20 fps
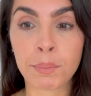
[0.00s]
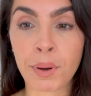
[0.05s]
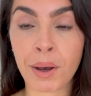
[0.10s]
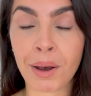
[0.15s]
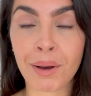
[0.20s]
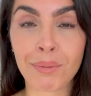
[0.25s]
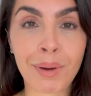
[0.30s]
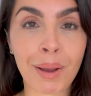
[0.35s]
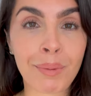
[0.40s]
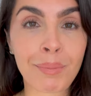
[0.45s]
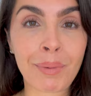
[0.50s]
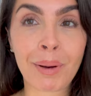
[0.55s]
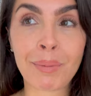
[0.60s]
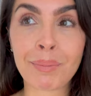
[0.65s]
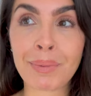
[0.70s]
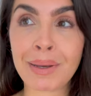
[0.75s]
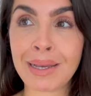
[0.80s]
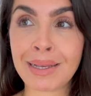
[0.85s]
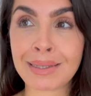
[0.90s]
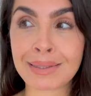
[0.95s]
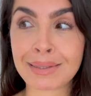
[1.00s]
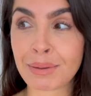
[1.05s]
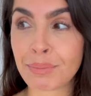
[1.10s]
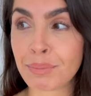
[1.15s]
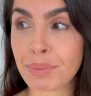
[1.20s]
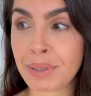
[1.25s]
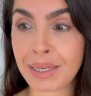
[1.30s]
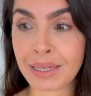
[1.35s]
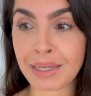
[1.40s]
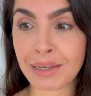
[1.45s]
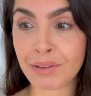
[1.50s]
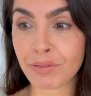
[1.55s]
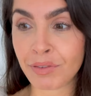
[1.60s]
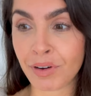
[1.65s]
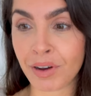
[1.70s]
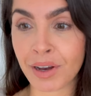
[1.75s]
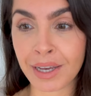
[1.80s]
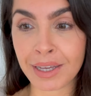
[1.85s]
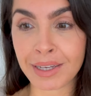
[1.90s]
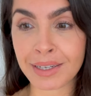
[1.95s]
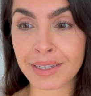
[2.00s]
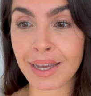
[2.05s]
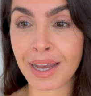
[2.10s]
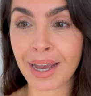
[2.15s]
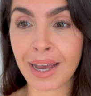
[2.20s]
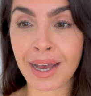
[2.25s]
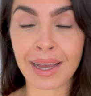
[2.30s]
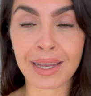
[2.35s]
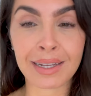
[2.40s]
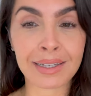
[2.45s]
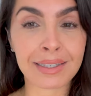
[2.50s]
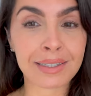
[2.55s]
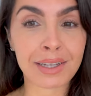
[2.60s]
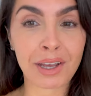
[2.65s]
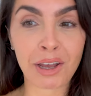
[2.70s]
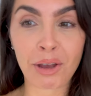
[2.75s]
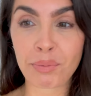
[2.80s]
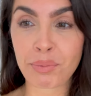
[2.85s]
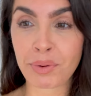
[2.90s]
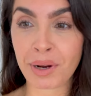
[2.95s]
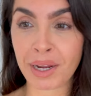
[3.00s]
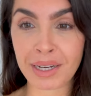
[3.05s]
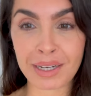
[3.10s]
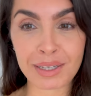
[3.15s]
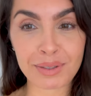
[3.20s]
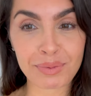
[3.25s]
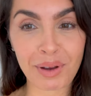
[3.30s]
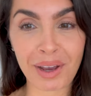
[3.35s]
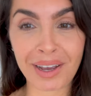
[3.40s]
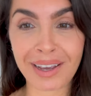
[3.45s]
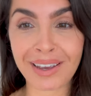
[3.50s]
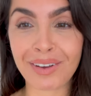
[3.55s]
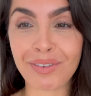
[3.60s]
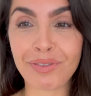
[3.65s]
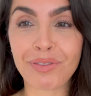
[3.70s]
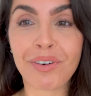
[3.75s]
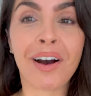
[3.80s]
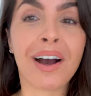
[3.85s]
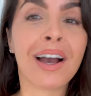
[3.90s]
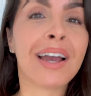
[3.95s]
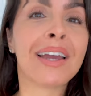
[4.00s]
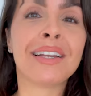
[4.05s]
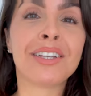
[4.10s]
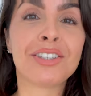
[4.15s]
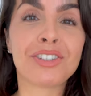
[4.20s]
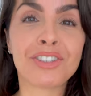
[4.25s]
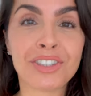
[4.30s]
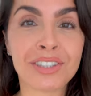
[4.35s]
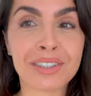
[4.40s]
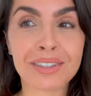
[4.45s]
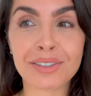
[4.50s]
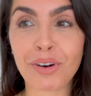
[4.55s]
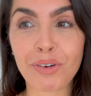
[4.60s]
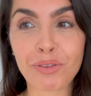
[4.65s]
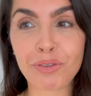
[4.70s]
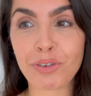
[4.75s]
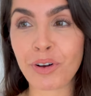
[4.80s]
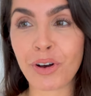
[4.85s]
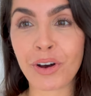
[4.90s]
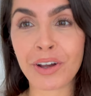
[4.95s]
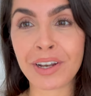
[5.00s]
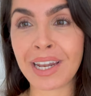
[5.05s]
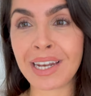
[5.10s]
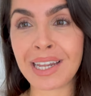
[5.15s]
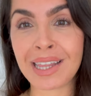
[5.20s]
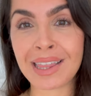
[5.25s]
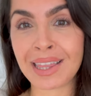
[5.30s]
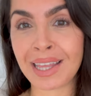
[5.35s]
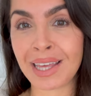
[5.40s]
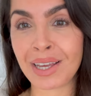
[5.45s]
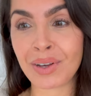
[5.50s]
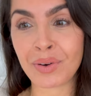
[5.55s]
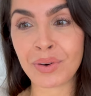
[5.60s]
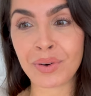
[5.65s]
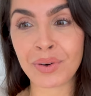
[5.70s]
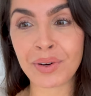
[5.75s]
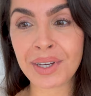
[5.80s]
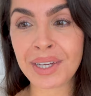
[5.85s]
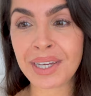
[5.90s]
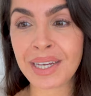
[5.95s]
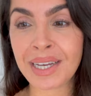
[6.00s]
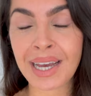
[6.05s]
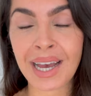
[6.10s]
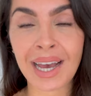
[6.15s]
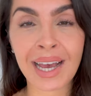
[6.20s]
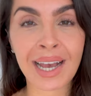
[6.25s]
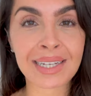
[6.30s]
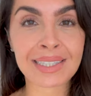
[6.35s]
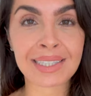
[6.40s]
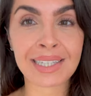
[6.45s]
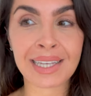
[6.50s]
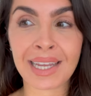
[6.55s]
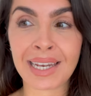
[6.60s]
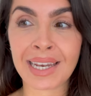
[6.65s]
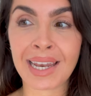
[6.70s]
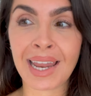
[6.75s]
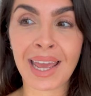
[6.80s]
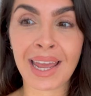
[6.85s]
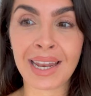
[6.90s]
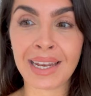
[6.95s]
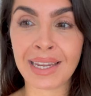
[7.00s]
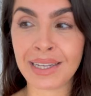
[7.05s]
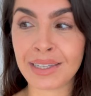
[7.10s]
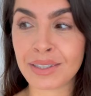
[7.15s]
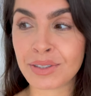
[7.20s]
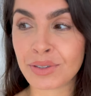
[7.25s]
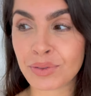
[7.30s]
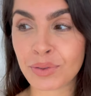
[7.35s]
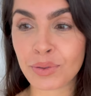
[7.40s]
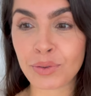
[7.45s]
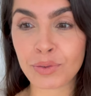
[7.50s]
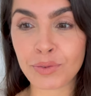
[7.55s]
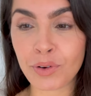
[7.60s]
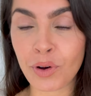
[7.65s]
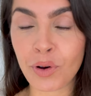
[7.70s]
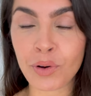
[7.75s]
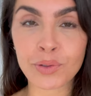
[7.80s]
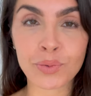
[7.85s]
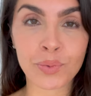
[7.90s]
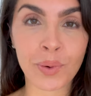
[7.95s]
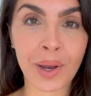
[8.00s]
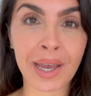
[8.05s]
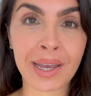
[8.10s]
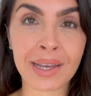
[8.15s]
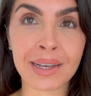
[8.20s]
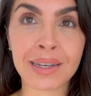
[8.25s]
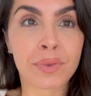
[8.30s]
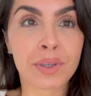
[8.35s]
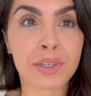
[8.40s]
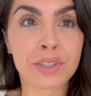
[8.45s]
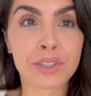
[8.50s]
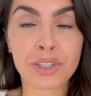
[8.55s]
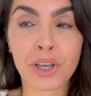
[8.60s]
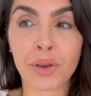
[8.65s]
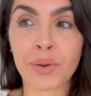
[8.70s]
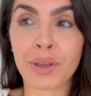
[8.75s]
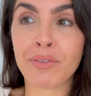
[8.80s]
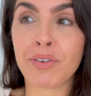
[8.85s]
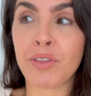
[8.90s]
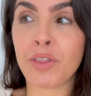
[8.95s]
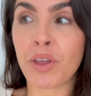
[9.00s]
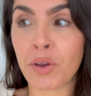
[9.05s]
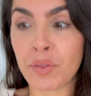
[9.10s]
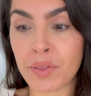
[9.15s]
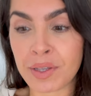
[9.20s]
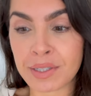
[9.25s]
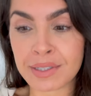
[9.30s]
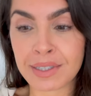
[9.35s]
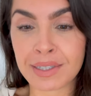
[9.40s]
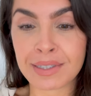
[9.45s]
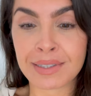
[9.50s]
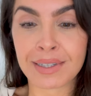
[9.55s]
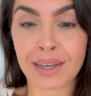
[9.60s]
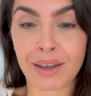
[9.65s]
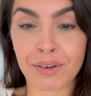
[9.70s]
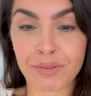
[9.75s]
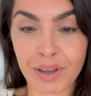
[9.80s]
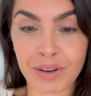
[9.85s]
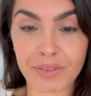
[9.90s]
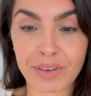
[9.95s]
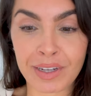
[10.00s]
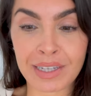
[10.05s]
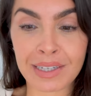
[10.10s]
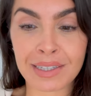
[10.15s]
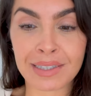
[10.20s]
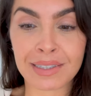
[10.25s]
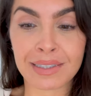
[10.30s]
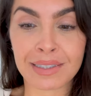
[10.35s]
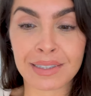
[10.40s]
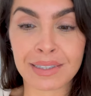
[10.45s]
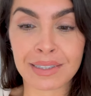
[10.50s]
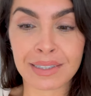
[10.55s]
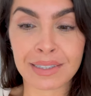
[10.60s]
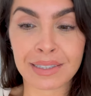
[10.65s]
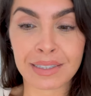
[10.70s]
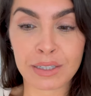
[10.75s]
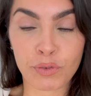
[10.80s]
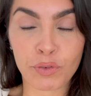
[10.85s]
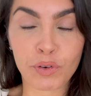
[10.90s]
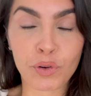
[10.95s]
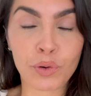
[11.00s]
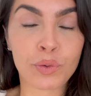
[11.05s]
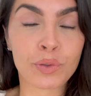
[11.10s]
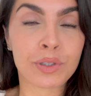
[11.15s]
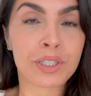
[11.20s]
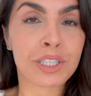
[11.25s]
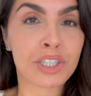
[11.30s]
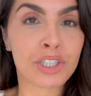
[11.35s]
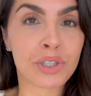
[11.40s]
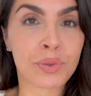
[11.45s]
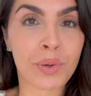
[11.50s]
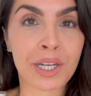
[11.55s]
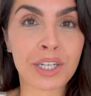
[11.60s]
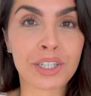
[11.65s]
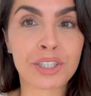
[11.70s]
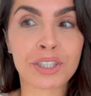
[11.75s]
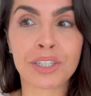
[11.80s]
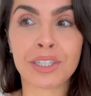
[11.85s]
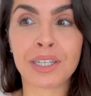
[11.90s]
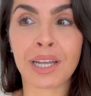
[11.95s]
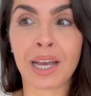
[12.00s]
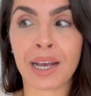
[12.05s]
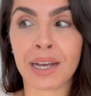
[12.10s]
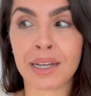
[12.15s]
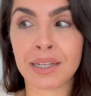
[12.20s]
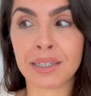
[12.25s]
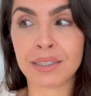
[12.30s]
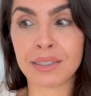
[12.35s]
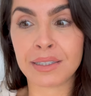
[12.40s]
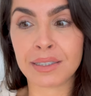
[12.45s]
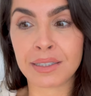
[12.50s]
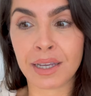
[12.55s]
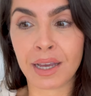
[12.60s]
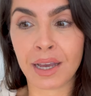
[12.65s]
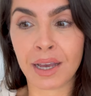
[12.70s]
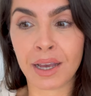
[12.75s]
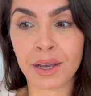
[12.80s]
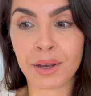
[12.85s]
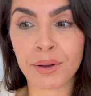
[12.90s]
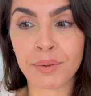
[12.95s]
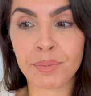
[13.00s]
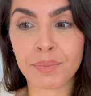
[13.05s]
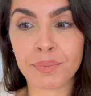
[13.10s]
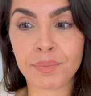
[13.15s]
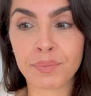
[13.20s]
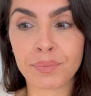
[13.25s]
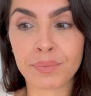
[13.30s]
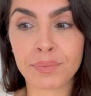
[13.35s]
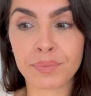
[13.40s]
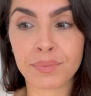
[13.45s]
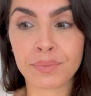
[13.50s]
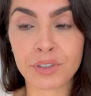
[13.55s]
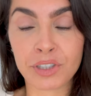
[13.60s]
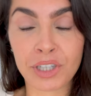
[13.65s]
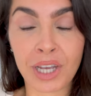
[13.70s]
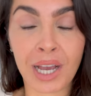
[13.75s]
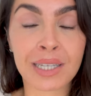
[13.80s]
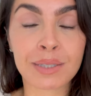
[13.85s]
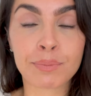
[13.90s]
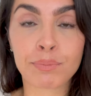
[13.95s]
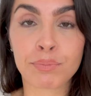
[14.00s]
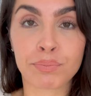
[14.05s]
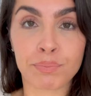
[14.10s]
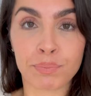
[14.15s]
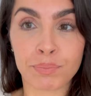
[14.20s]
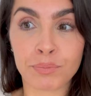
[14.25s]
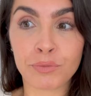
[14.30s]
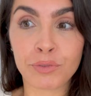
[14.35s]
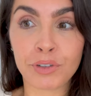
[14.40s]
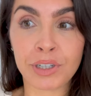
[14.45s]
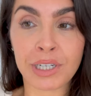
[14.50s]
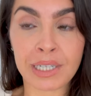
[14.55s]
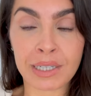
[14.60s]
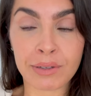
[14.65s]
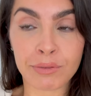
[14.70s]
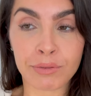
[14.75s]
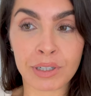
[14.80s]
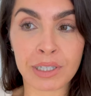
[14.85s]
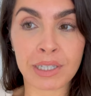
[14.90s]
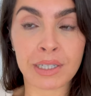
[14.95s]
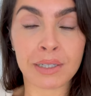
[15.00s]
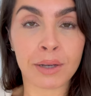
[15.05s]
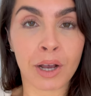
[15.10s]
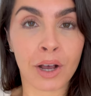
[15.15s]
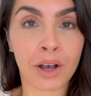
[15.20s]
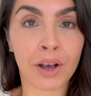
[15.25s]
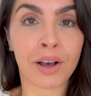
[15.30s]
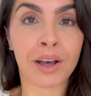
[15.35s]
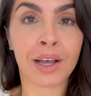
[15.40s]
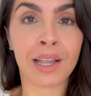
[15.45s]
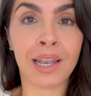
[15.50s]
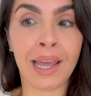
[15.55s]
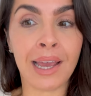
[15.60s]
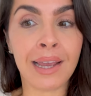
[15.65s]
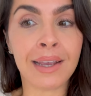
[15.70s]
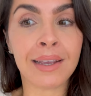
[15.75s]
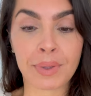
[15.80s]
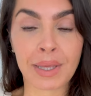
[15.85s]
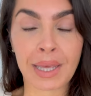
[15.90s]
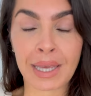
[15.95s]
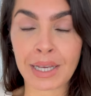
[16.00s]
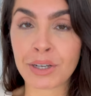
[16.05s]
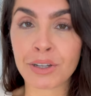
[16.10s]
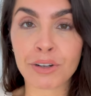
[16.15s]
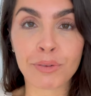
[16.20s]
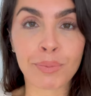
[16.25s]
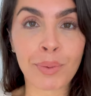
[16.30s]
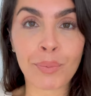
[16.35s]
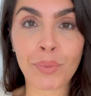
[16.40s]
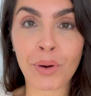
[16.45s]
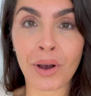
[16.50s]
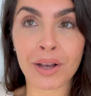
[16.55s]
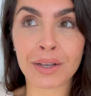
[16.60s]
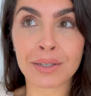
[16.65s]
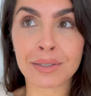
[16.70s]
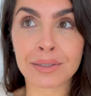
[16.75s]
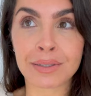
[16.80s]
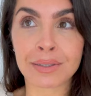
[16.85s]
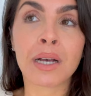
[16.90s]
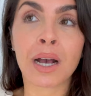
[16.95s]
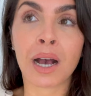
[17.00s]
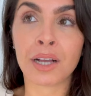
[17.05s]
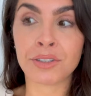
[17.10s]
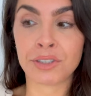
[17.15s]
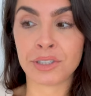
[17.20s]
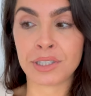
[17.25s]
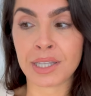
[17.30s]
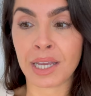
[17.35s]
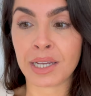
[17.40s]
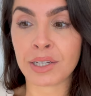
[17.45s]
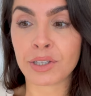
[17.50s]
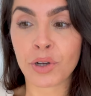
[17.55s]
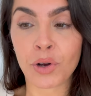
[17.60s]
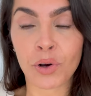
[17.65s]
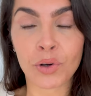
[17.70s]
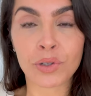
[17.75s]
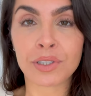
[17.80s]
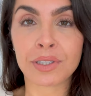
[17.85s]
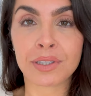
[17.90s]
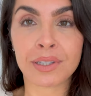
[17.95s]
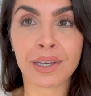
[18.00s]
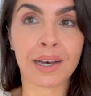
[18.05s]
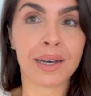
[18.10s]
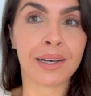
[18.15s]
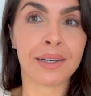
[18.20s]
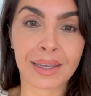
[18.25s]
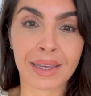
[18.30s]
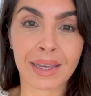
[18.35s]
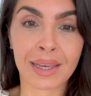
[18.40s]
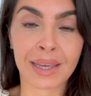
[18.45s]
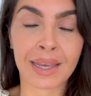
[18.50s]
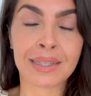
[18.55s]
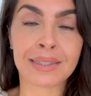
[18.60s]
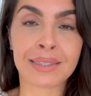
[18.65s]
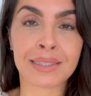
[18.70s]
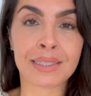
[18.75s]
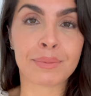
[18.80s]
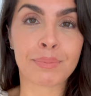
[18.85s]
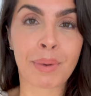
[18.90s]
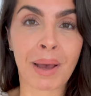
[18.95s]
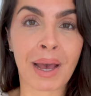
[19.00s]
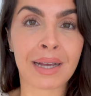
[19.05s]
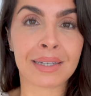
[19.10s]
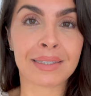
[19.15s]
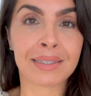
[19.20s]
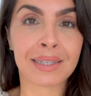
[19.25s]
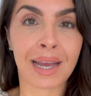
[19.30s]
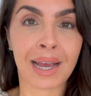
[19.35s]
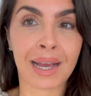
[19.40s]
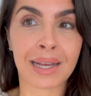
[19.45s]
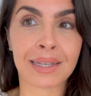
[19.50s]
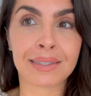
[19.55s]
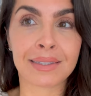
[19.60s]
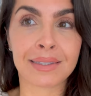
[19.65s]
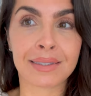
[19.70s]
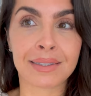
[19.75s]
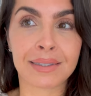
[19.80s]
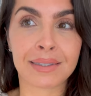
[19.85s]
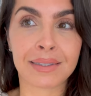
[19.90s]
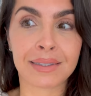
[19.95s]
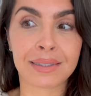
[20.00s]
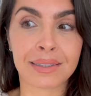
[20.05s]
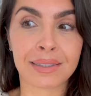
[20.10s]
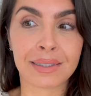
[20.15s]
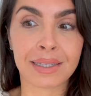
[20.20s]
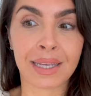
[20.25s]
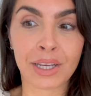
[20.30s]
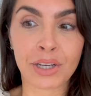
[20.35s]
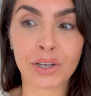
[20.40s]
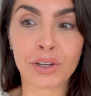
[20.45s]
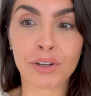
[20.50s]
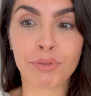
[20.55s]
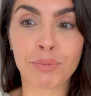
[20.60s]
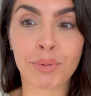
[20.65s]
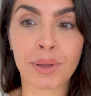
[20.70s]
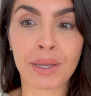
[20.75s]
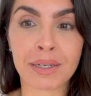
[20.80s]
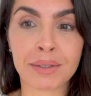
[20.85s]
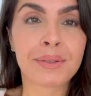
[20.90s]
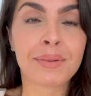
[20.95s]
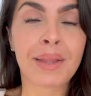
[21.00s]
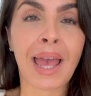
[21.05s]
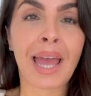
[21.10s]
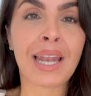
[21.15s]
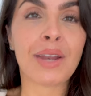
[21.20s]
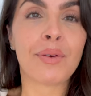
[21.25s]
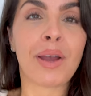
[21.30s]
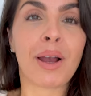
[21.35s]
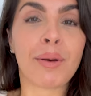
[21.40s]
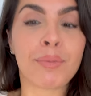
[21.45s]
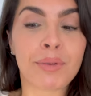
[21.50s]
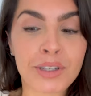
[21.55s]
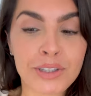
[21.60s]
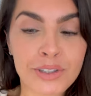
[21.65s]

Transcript: But my mum is completely fine and her brain is working fine and she's not forgotten anything or acting in any sort of odd way. So even though this is a very difficult situation and um, she has really, really hurt her leg, it could have been worse. I just thank God that it isn't as bad as it could have been. Anyway, I'm going to